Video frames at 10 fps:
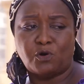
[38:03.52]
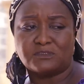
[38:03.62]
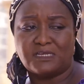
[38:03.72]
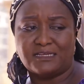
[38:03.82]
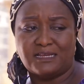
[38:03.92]
room
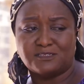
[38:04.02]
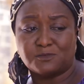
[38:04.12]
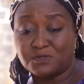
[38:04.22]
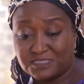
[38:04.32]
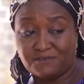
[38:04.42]
call,
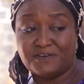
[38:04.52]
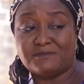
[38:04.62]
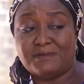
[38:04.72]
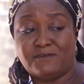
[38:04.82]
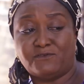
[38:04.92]
Tanya. She must
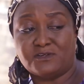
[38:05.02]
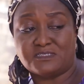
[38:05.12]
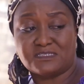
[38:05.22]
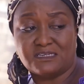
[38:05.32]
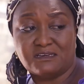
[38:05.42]
have heard my
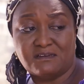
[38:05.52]
voice.